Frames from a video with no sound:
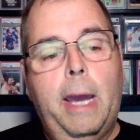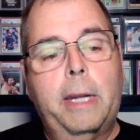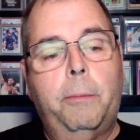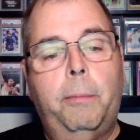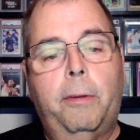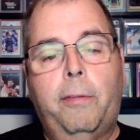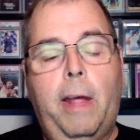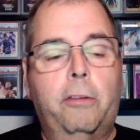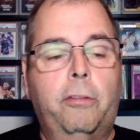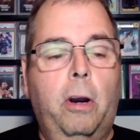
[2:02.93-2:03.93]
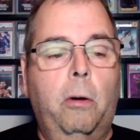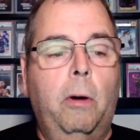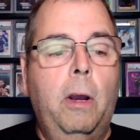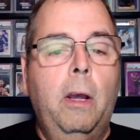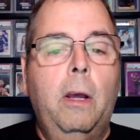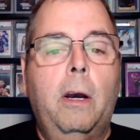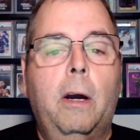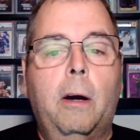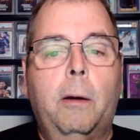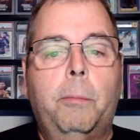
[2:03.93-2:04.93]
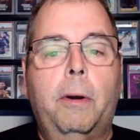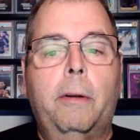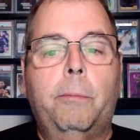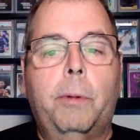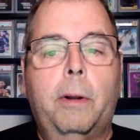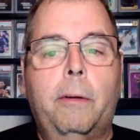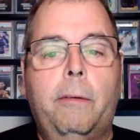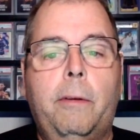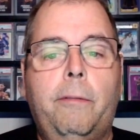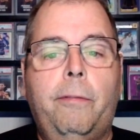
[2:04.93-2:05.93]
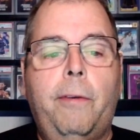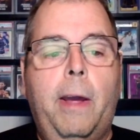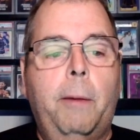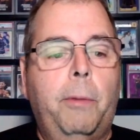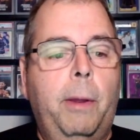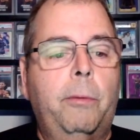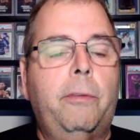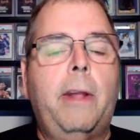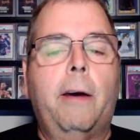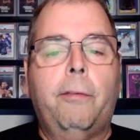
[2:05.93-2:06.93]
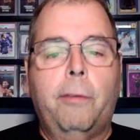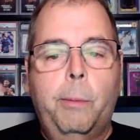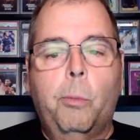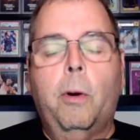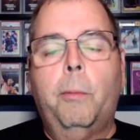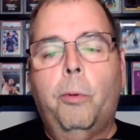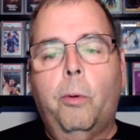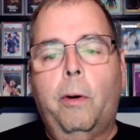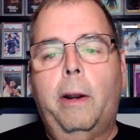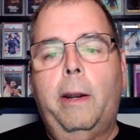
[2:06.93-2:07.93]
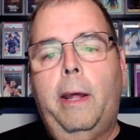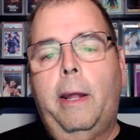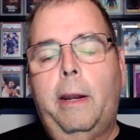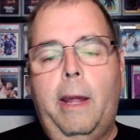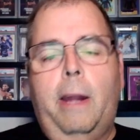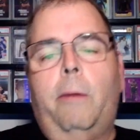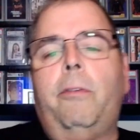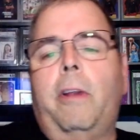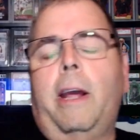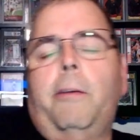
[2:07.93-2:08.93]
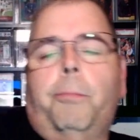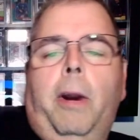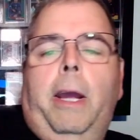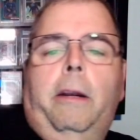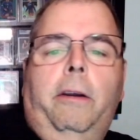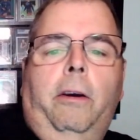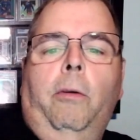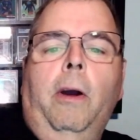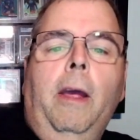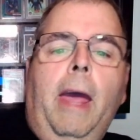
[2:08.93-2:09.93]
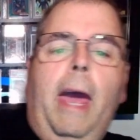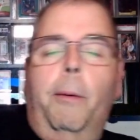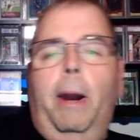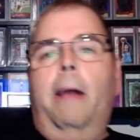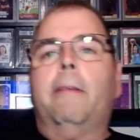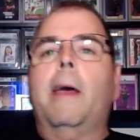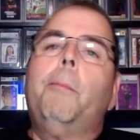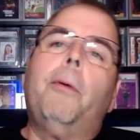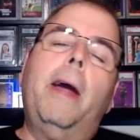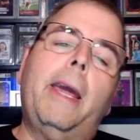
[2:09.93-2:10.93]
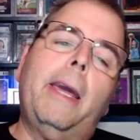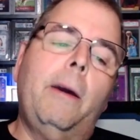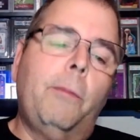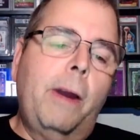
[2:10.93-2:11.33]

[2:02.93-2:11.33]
had to miss that show, but family was definitely more important, and it was a nice break too. And when I say a break,